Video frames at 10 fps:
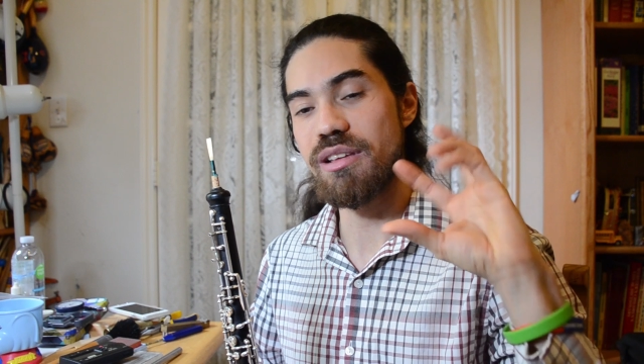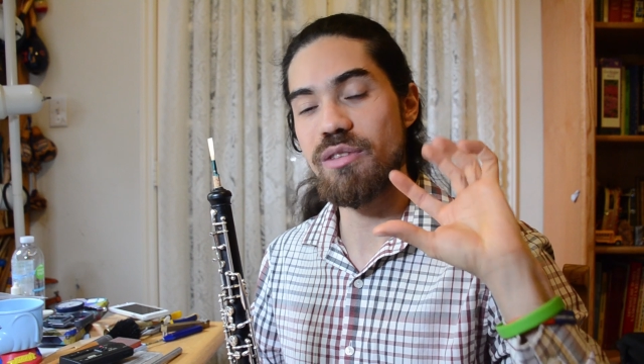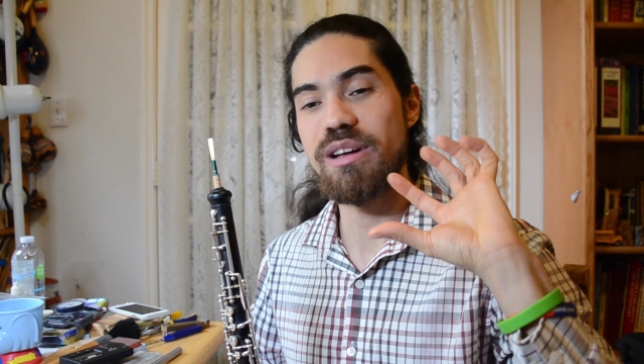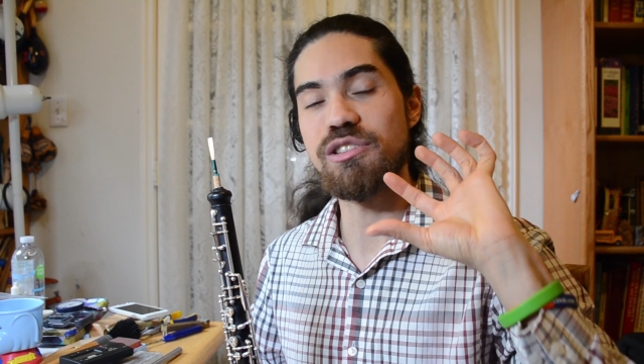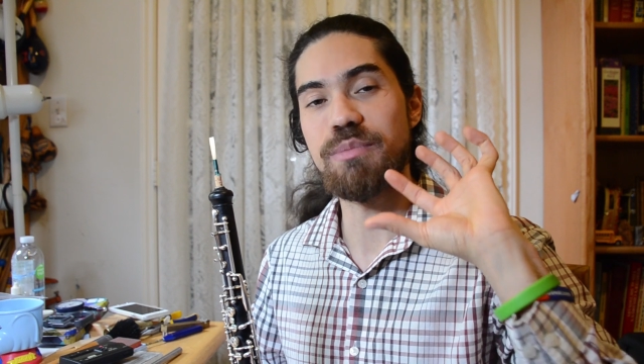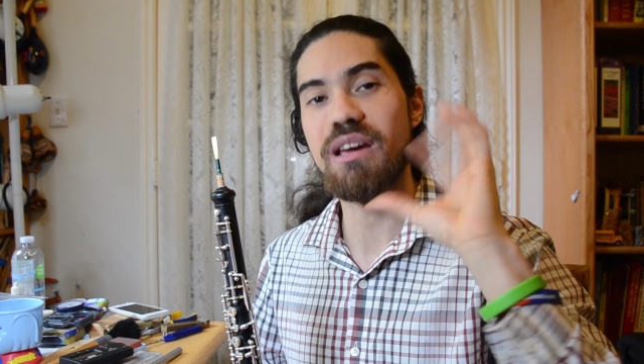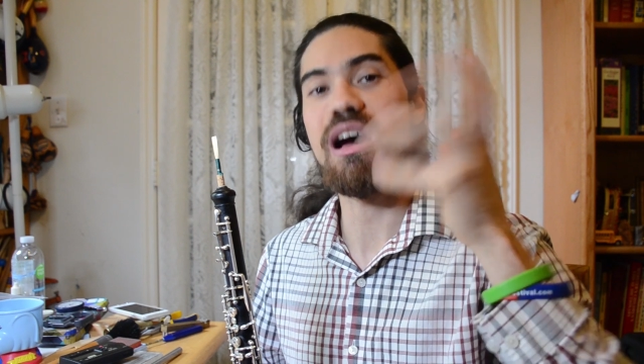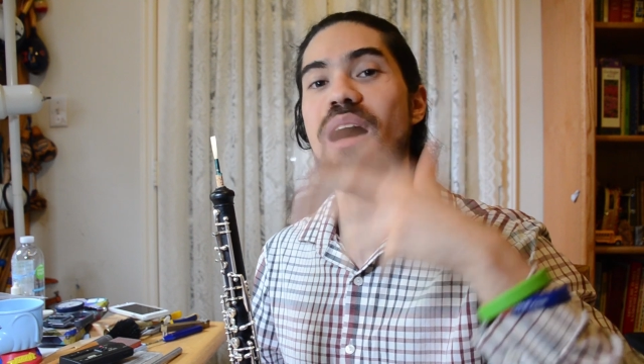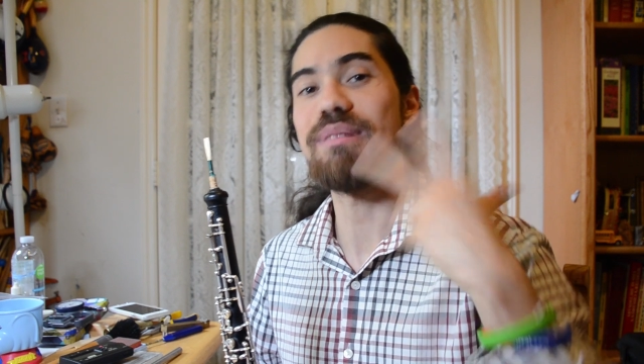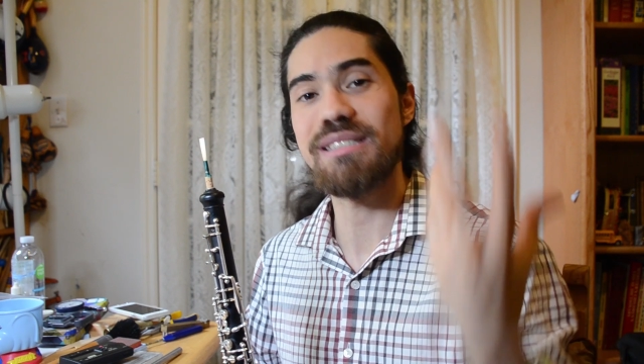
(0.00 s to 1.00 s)
otherwise you'll be
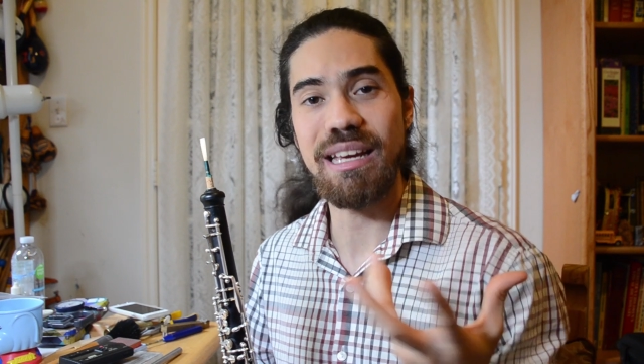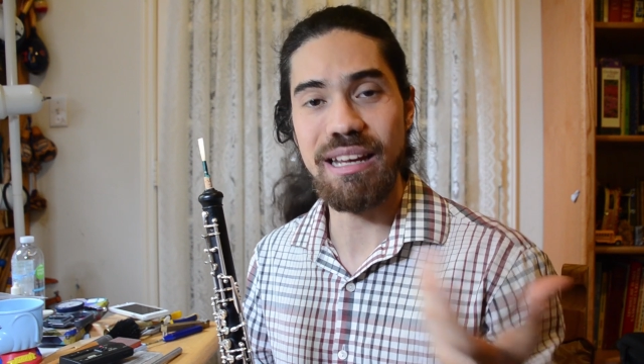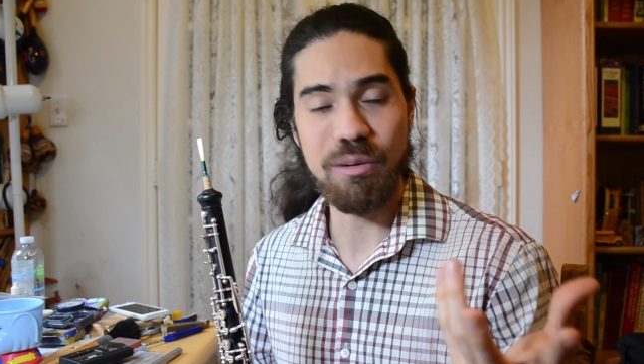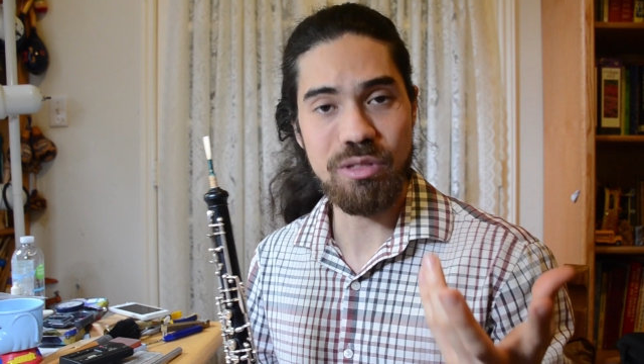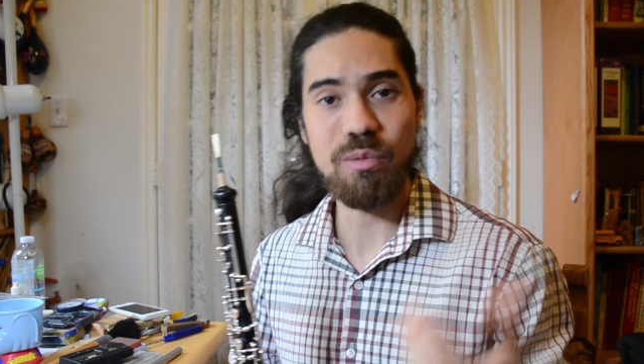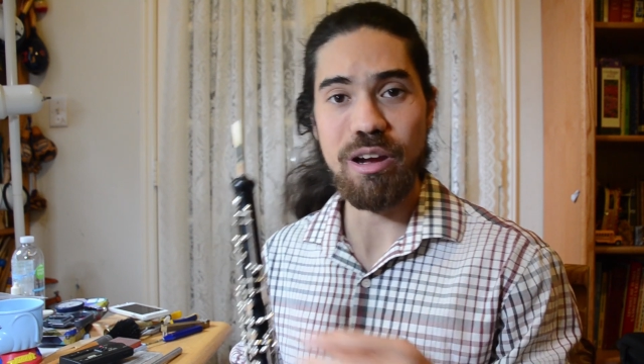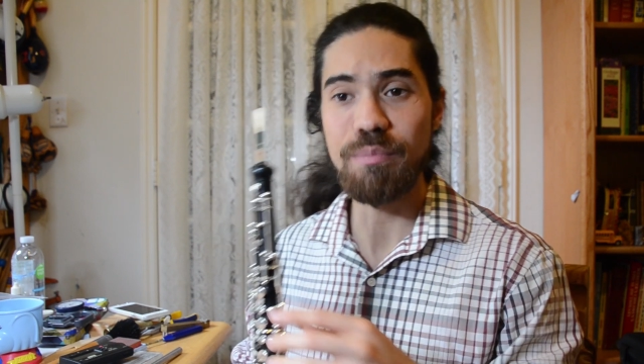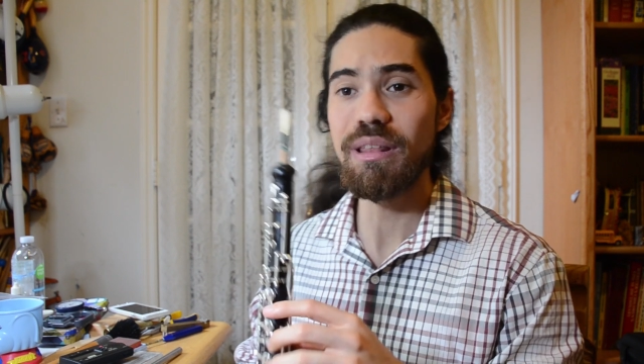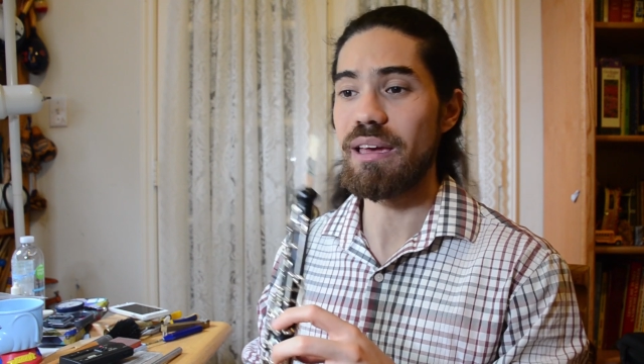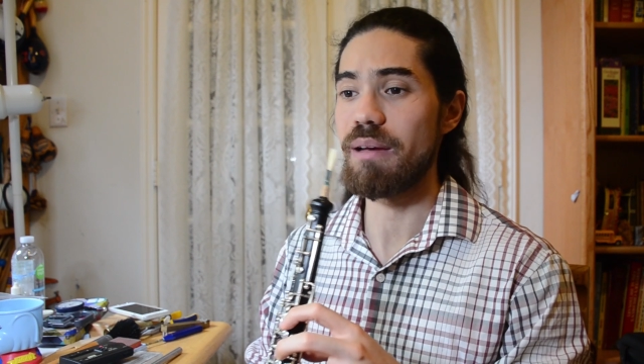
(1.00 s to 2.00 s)
compensating with the way you're
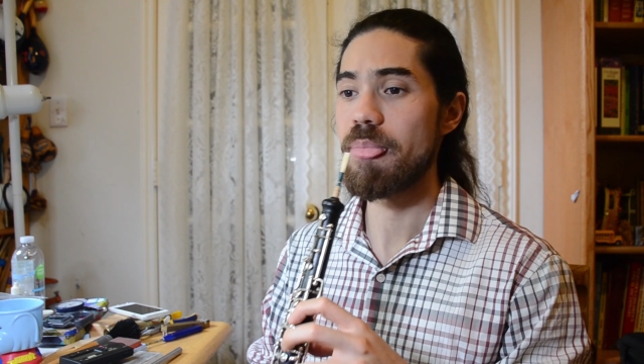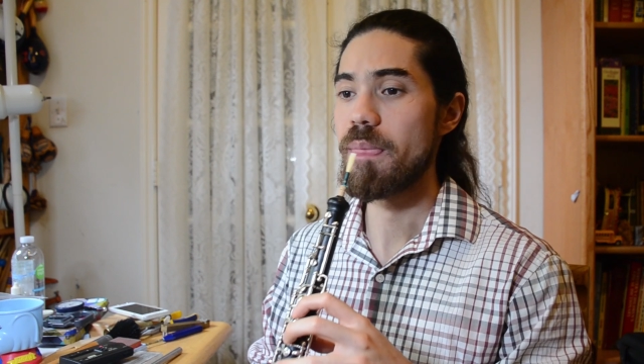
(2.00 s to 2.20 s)
playing.